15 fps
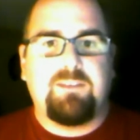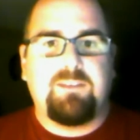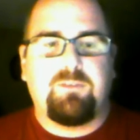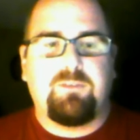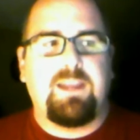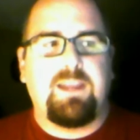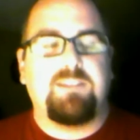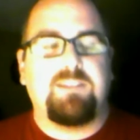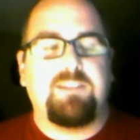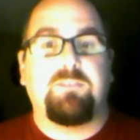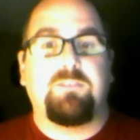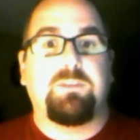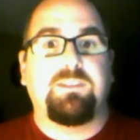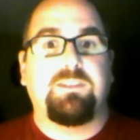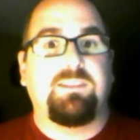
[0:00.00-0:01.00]
free agents,
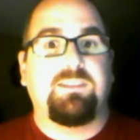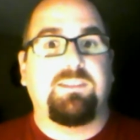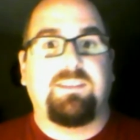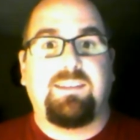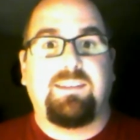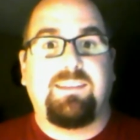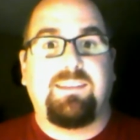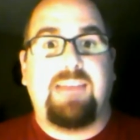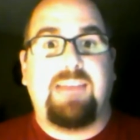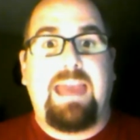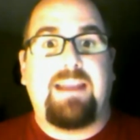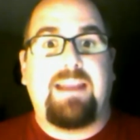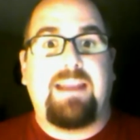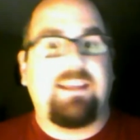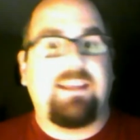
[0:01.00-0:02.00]
which is just
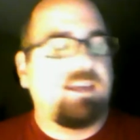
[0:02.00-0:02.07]
insanity.